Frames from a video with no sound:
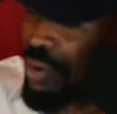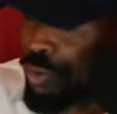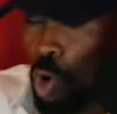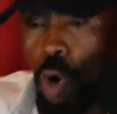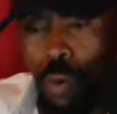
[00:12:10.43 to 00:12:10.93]

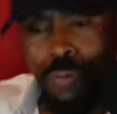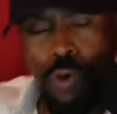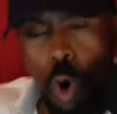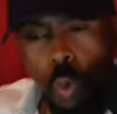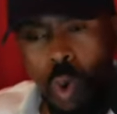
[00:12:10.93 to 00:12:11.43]
normal
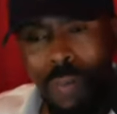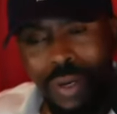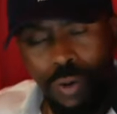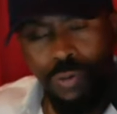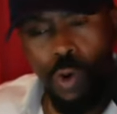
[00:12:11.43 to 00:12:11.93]
for a woman
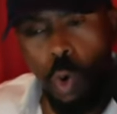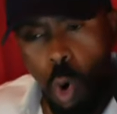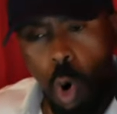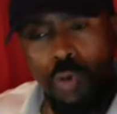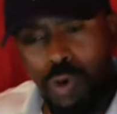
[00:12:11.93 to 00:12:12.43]
to rule
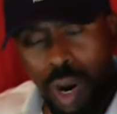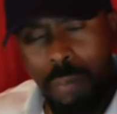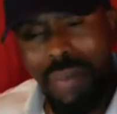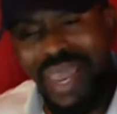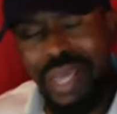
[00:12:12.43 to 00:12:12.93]
over a
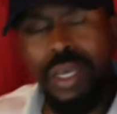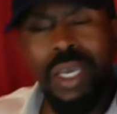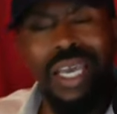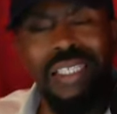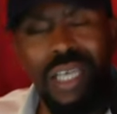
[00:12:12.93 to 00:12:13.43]
man.
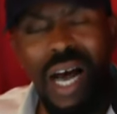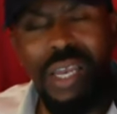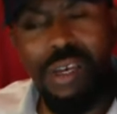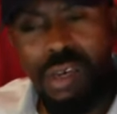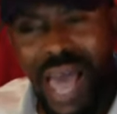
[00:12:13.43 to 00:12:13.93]
It's
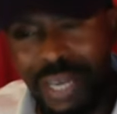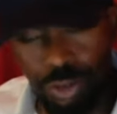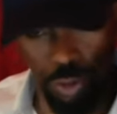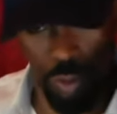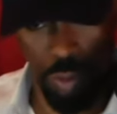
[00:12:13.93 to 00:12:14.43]

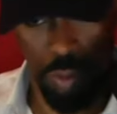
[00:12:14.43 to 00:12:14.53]
unnatural.